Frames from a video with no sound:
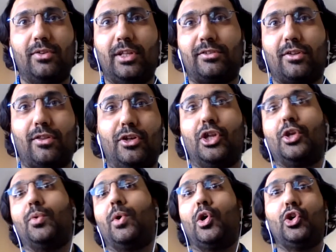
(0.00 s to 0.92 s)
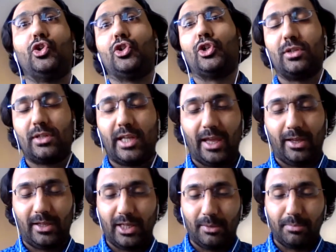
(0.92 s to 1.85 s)
the new 100
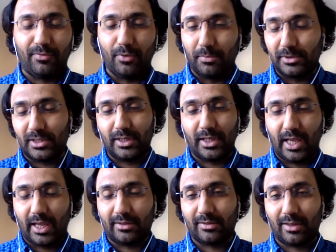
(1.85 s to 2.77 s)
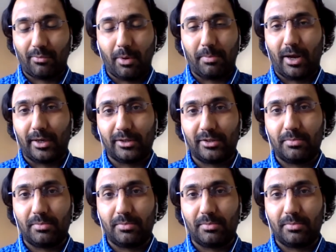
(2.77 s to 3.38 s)
key performance indicators that we're planning